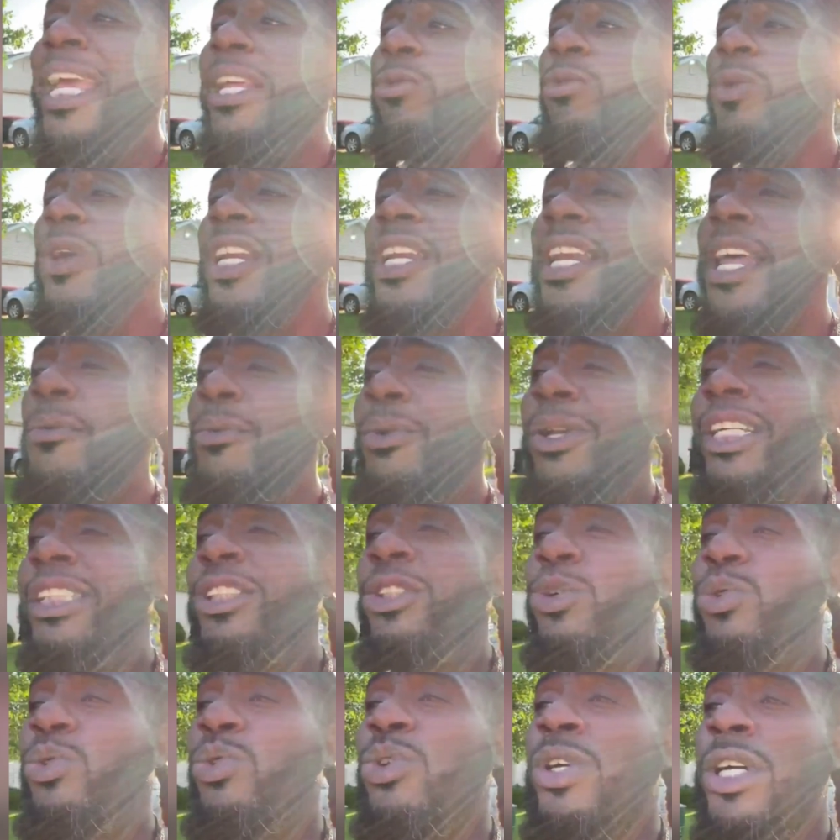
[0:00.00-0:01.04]
whether they wanted
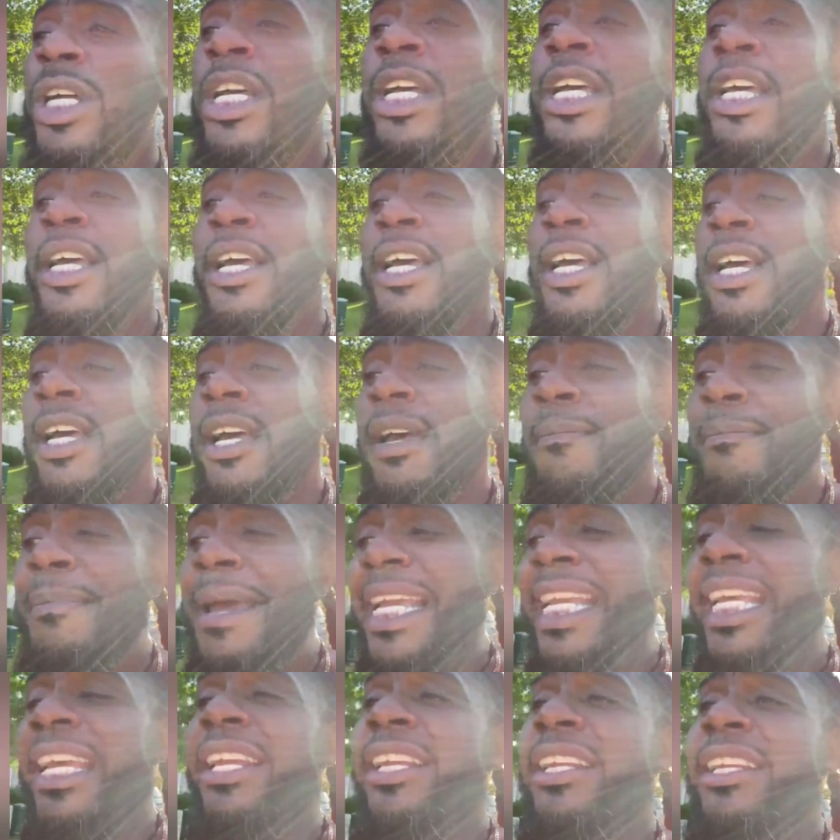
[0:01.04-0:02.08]
to make
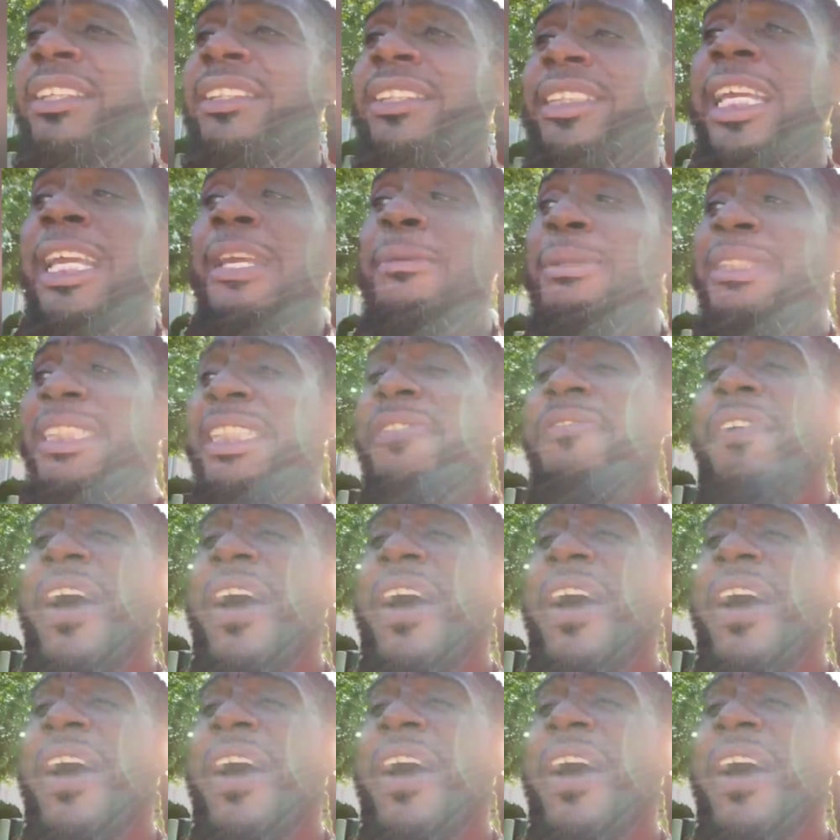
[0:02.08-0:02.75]
it seem as if I